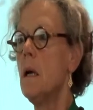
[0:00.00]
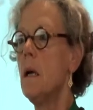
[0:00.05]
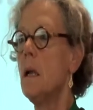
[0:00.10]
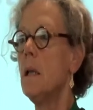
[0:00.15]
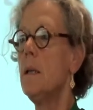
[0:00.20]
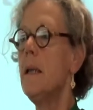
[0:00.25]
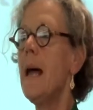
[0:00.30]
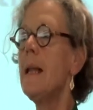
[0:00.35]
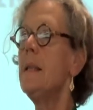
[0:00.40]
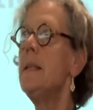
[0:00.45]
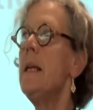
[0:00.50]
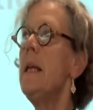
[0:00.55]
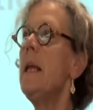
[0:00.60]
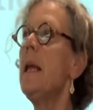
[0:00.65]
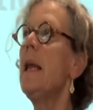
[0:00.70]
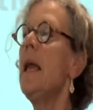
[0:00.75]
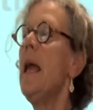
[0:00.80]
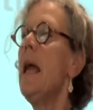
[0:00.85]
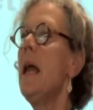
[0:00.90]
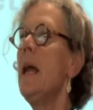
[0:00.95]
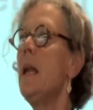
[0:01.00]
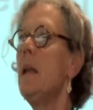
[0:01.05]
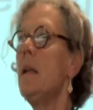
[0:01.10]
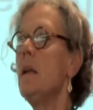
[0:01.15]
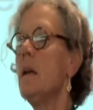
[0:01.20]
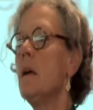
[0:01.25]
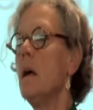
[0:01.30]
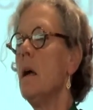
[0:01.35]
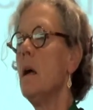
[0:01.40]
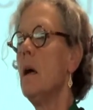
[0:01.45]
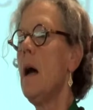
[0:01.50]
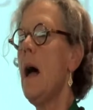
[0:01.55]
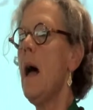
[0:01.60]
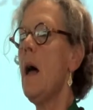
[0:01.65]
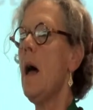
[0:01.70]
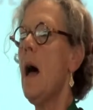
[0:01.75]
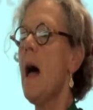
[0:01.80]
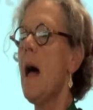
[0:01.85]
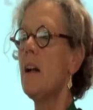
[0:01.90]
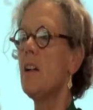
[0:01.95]
that they can
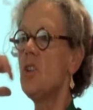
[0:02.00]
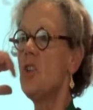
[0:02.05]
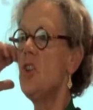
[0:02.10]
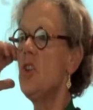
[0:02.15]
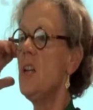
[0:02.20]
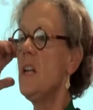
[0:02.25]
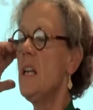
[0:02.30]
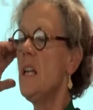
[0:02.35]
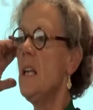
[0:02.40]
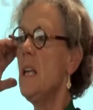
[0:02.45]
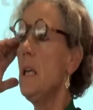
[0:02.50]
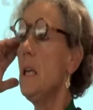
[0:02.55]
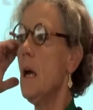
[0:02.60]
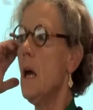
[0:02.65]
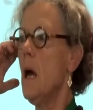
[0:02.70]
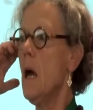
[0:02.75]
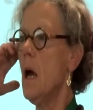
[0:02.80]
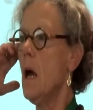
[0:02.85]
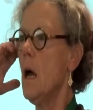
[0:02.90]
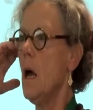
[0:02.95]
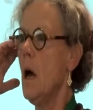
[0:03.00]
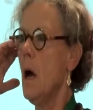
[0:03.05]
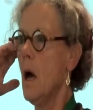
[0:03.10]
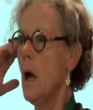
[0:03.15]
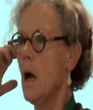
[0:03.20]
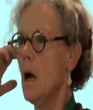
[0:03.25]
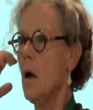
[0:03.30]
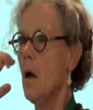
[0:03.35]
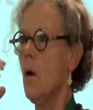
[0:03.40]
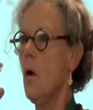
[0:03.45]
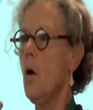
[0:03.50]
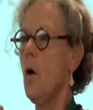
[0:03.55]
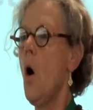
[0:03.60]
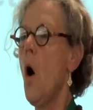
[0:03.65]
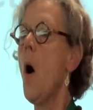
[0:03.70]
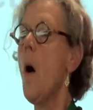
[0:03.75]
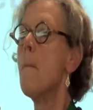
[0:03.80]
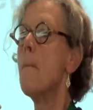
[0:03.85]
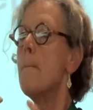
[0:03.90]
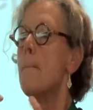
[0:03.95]
actually
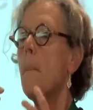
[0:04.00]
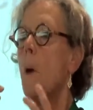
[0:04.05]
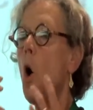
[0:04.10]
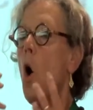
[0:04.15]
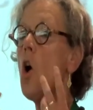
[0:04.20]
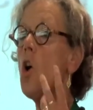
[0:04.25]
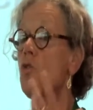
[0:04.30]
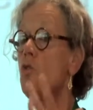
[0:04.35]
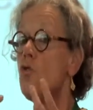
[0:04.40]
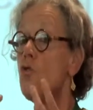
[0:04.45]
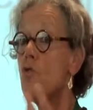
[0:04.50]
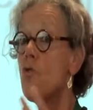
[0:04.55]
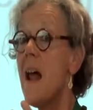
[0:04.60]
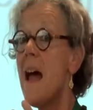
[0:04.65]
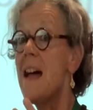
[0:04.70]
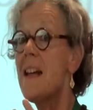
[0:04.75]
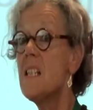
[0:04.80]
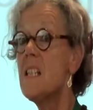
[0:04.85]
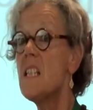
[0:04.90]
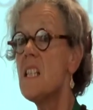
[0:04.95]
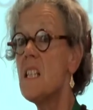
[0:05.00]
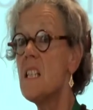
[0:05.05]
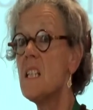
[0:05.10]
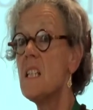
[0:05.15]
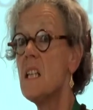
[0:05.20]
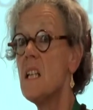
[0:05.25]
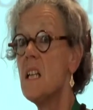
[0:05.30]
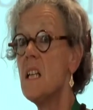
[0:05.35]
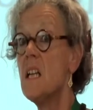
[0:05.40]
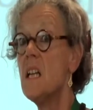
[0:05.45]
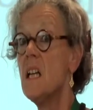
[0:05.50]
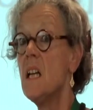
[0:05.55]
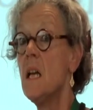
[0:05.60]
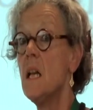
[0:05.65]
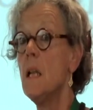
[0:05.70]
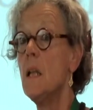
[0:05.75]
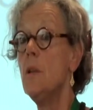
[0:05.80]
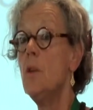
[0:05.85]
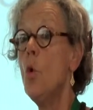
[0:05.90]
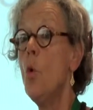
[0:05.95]
contrast
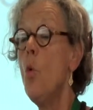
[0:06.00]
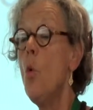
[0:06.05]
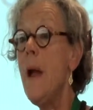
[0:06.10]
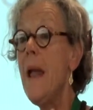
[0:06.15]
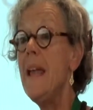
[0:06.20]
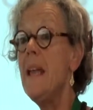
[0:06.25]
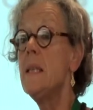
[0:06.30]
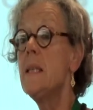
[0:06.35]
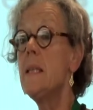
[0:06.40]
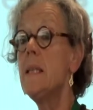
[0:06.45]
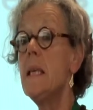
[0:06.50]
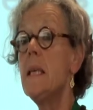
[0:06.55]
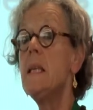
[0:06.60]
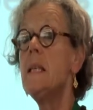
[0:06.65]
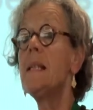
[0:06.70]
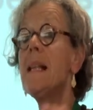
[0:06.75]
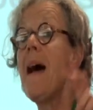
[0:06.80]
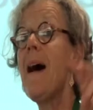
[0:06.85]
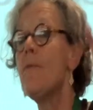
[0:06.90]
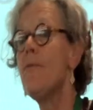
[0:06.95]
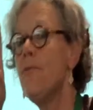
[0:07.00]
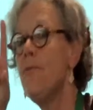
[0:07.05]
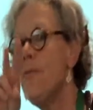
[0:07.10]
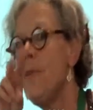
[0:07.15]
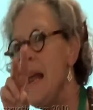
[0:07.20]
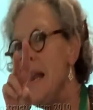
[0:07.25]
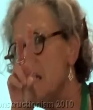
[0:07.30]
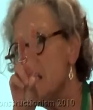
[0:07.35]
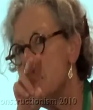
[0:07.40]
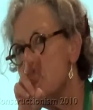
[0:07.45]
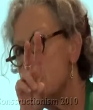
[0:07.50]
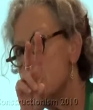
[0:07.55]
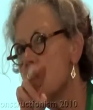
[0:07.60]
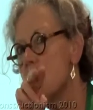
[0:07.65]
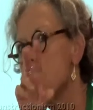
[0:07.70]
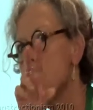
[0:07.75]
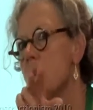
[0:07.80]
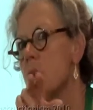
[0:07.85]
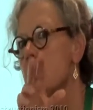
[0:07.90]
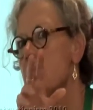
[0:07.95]
the way things have felt in
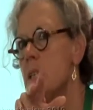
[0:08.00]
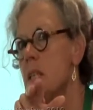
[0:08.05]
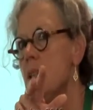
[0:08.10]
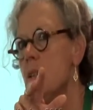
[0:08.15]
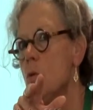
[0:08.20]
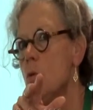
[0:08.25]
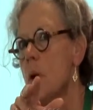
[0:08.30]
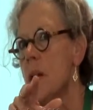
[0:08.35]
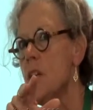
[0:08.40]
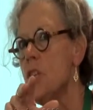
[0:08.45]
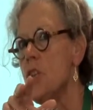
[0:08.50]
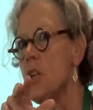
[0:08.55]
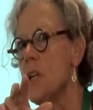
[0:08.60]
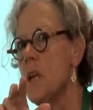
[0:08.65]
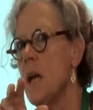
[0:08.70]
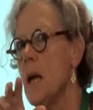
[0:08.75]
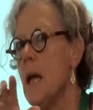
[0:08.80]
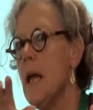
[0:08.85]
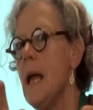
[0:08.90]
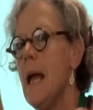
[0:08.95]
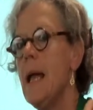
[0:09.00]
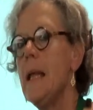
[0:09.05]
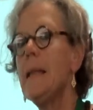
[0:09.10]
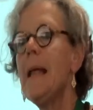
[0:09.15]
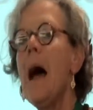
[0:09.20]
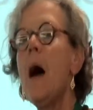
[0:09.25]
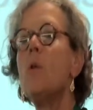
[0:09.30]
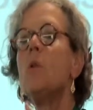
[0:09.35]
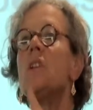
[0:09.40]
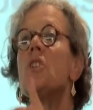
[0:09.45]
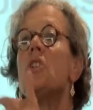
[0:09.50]
certain situations and how